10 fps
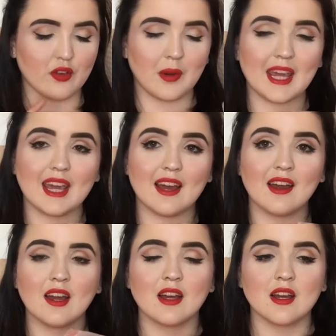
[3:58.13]
through
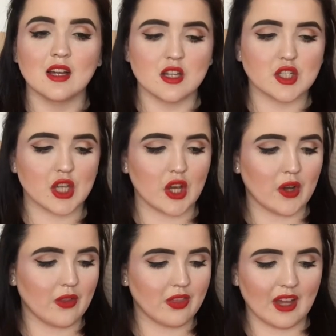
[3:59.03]
here, so
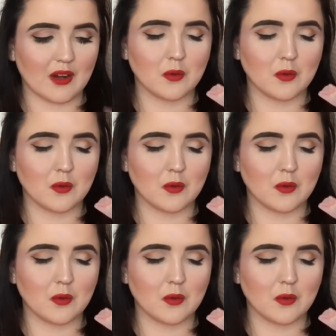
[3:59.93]
that